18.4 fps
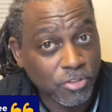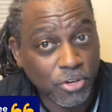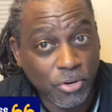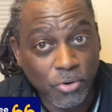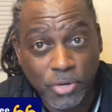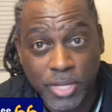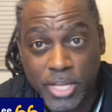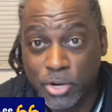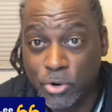
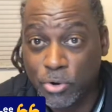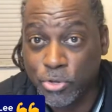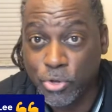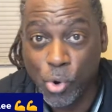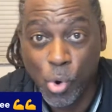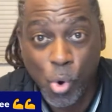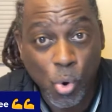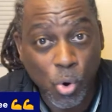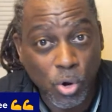get on
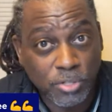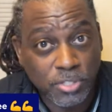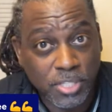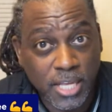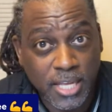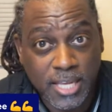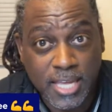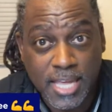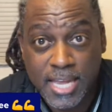your horse
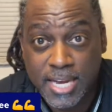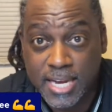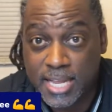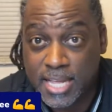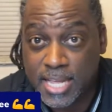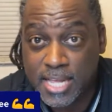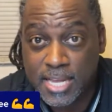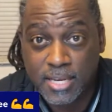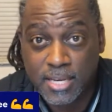and get it
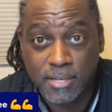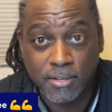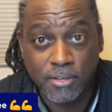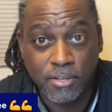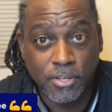in.